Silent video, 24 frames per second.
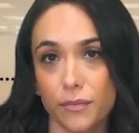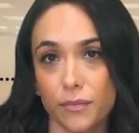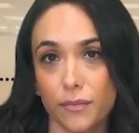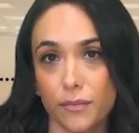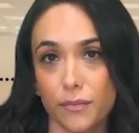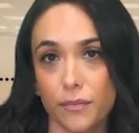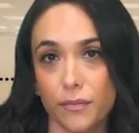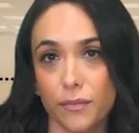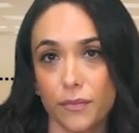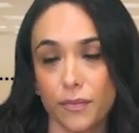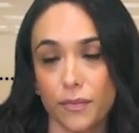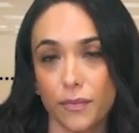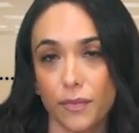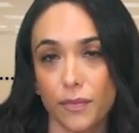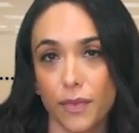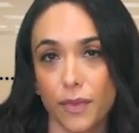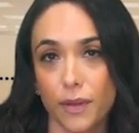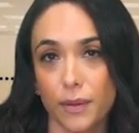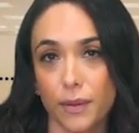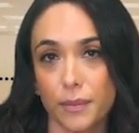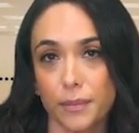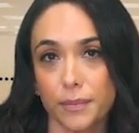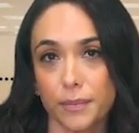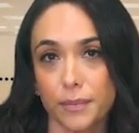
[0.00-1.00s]

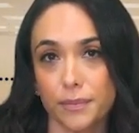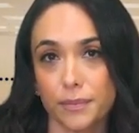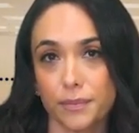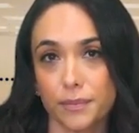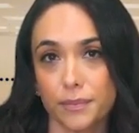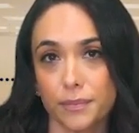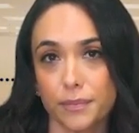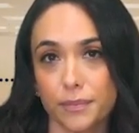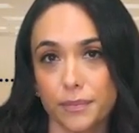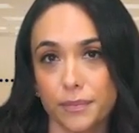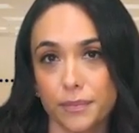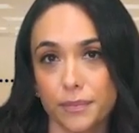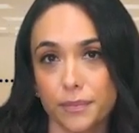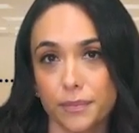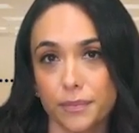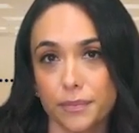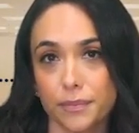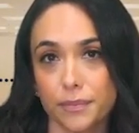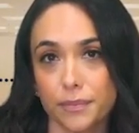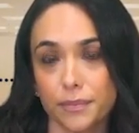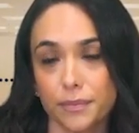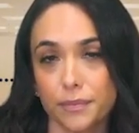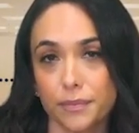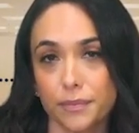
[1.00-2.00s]

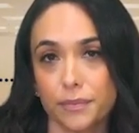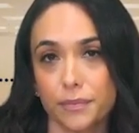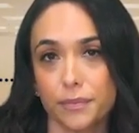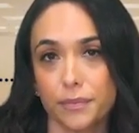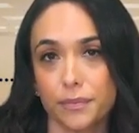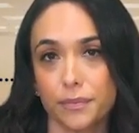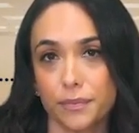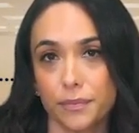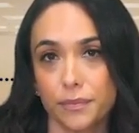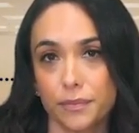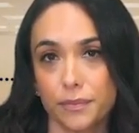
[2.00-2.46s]
No words are spoken by the person on screen.